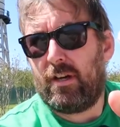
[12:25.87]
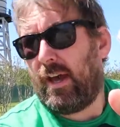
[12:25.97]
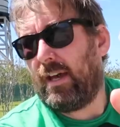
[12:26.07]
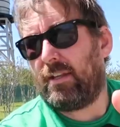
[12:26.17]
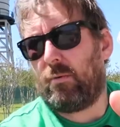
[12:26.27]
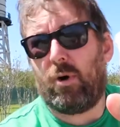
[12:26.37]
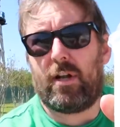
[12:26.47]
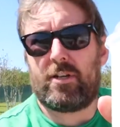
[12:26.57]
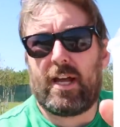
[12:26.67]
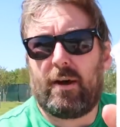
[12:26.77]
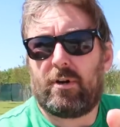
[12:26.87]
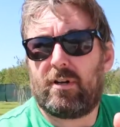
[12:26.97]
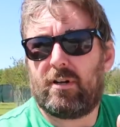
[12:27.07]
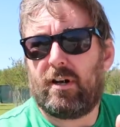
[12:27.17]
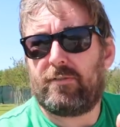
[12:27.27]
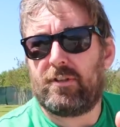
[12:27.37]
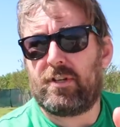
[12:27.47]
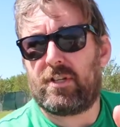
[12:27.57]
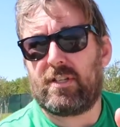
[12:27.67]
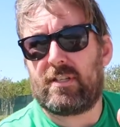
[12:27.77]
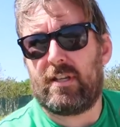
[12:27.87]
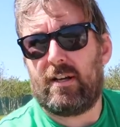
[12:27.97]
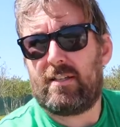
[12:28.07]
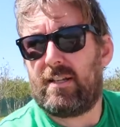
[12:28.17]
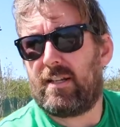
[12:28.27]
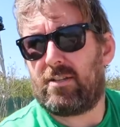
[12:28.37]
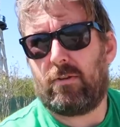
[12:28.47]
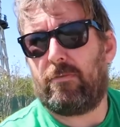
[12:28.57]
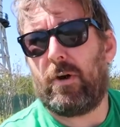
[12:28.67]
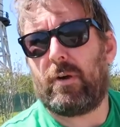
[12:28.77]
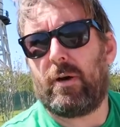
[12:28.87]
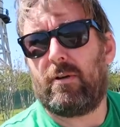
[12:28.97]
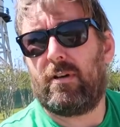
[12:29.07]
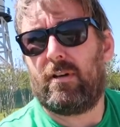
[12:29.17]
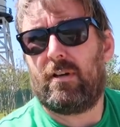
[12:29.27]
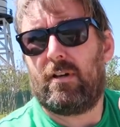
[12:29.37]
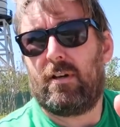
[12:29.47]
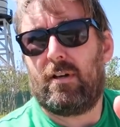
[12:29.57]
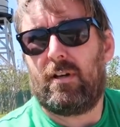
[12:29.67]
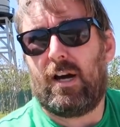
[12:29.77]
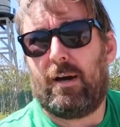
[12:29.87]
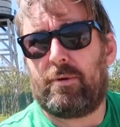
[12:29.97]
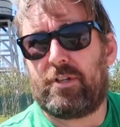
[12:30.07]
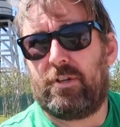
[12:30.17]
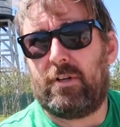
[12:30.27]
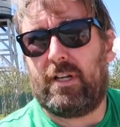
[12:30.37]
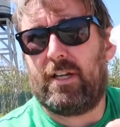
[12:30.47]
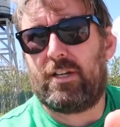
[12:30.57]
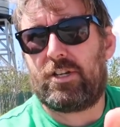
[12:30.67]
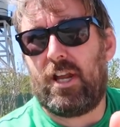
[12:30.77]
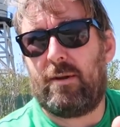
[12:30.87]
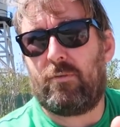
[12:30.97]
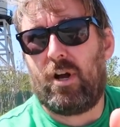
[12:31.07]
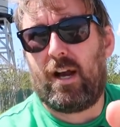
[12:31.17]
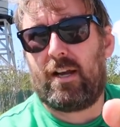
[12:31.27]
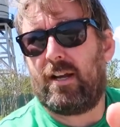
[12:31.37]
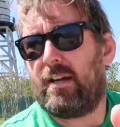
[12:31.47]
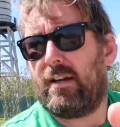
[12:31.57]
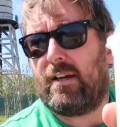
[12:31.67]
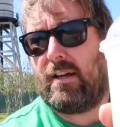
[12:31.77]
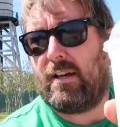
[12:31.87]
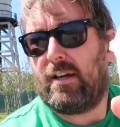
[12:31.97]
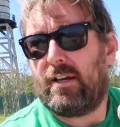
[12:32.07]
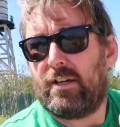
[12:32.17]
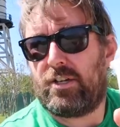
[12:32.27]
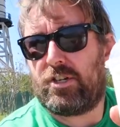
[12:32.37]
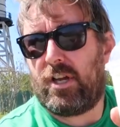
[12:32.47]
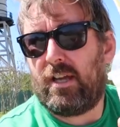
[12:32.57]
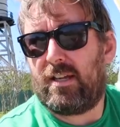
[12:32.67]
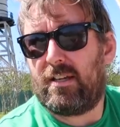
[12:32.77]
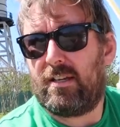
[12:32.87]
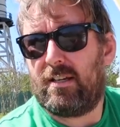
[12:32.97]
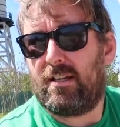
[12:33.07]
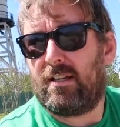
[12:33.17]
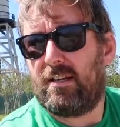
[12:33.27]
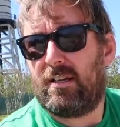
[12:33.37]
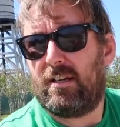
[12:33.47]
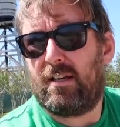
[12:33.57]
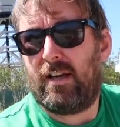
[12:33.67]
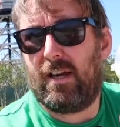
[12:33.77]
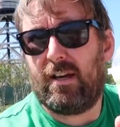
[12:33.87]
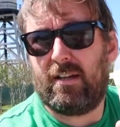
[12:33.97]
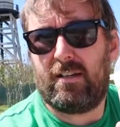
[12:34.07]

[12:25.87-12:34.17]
and the water tower off in the distance there. It's a nice little photo opportunity. Shamrock Shake. Yeah.